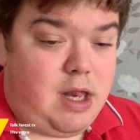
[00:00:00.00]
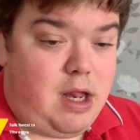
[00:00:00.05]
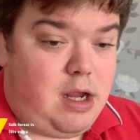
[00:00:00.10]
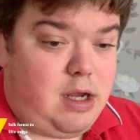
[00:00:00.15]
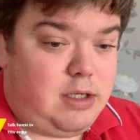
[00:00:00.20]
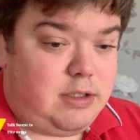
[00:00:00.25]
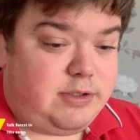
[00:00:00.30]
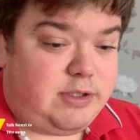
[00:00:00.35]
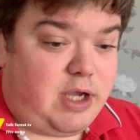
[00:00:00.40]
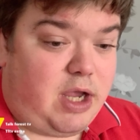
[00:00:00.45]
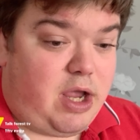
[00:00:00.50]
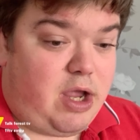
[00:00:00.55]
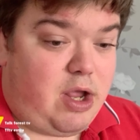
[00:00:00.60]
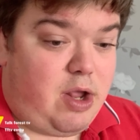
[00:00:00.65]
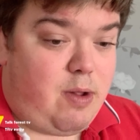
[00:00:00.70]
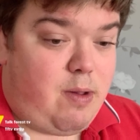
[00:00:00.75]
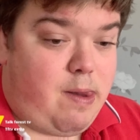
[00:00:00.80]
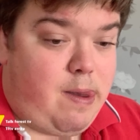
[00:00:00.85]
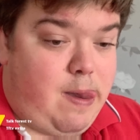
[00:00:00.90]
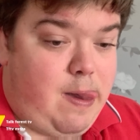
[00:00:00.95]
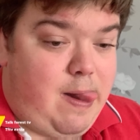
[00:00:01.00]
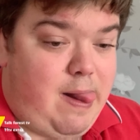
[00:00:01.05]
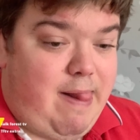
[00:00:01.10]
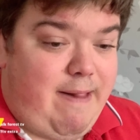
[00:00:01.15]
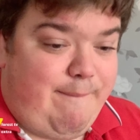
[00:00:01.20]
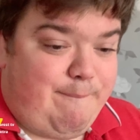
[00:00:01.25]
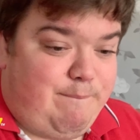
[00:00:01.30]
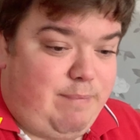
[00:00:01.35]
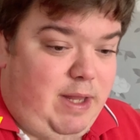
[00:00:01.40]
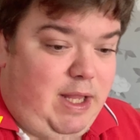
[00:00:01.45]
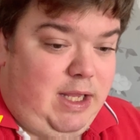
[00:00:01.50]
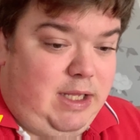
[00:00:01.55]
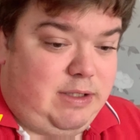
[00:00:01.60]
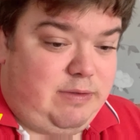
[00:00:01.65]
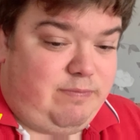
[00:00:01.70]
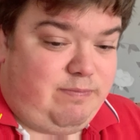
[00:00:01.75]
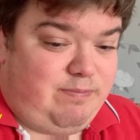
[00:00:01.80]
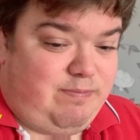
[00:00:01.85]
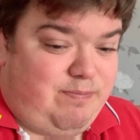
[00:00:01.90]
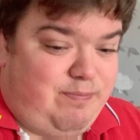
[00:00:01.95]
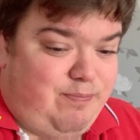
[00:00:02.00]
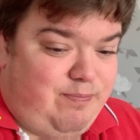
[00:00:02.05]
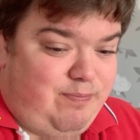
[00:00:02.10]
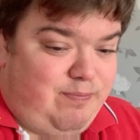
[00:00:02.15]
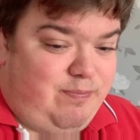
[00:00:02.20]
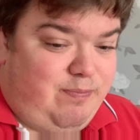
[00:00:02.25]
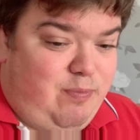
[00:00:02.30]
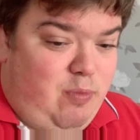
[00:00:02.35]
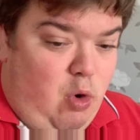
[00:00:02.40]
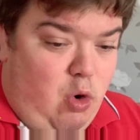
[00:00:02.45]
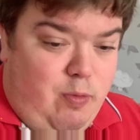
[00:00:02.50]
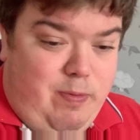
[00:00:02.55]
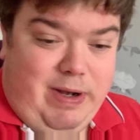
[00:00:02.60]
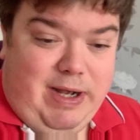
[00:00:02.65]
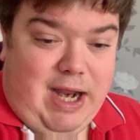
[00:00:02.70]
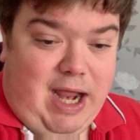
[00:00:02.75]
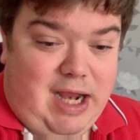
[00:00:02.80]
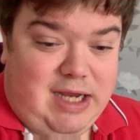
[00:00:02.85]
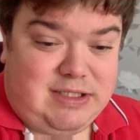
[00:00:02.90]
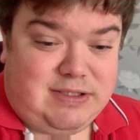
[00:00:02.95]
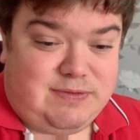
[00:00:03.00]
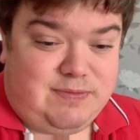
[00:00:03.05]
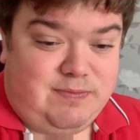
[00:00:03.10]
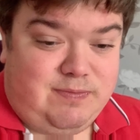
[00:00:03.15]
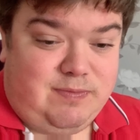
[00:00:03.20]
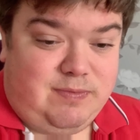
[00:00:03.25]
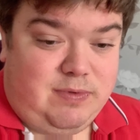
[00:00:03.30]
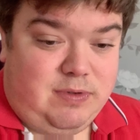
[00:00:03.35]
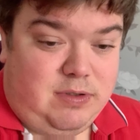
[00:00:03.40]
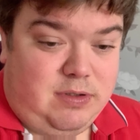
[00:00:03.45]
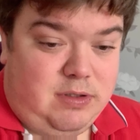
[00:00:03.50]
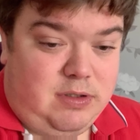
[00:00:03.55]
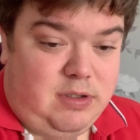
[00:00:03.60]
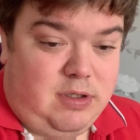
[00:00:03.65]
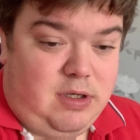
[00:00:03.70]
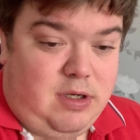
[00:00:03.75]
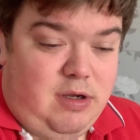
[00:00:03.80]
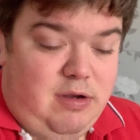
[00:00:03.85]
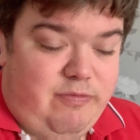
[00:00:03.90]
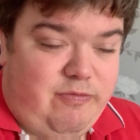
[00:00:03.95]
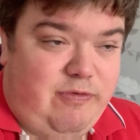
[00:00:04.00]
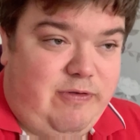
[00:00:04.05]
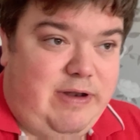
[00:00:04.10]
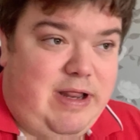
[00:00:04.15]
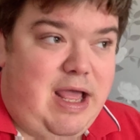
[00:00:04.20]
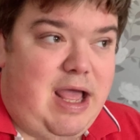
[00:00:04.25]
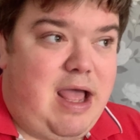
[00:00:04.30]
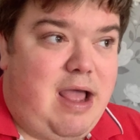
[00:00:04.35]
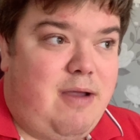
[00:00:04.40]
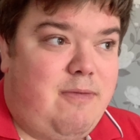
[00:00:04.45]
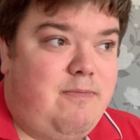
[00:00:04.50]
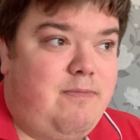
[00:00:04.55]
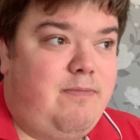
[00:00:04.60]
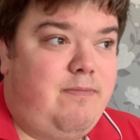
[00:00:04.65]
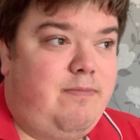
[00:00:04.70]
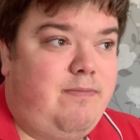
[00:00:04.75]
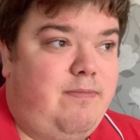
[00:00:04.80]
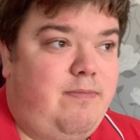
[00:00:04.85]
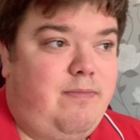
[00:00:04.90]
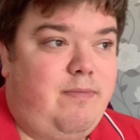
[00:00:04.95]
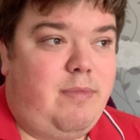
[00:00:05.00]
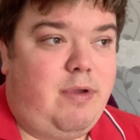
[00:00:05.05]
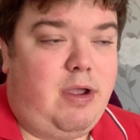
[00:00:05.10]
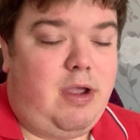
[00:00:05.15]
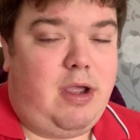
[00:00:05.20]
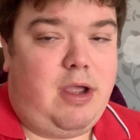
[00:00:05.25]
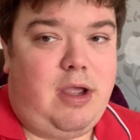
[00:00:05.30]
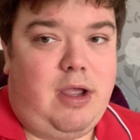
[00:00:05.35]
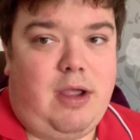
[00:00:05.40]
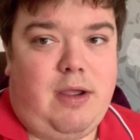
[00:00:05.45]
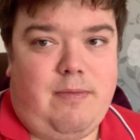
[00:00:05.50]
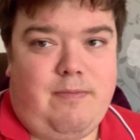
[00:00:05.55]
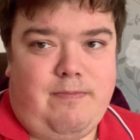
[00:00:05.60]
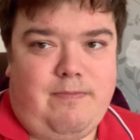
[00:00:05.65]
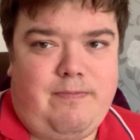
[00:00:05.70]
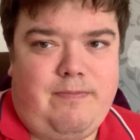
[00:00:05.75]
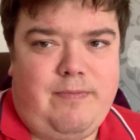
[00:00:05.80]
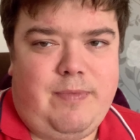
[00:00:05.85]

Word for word: So it will be nice for them. Um,